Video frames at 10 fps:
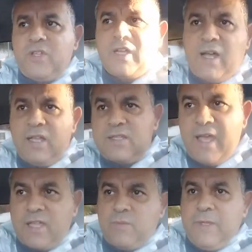to
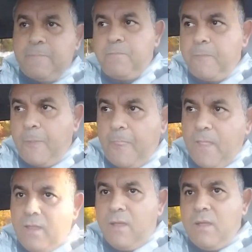contact me.
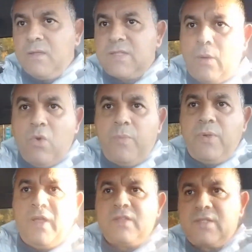
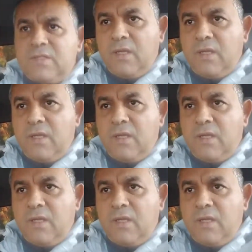Someplace